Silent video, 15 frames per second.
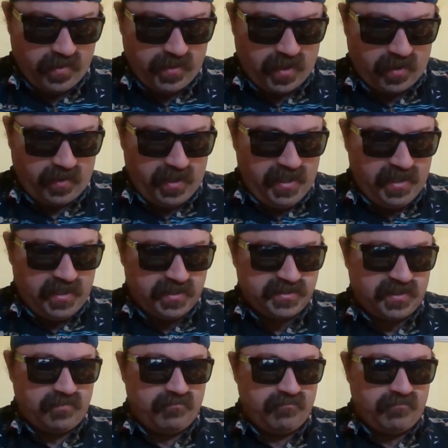there
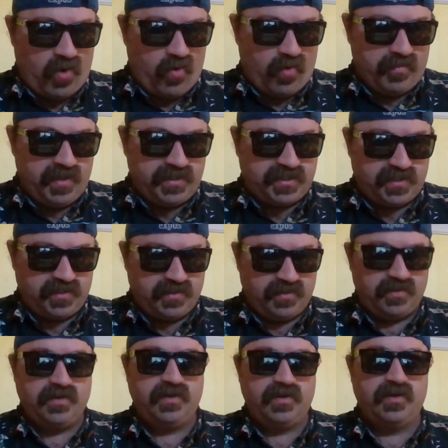is a moment
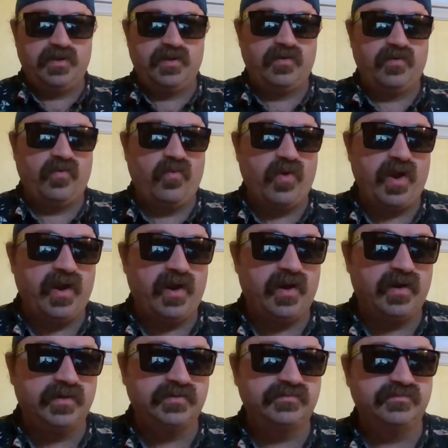
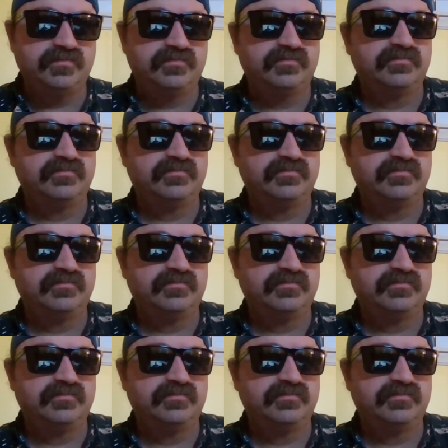where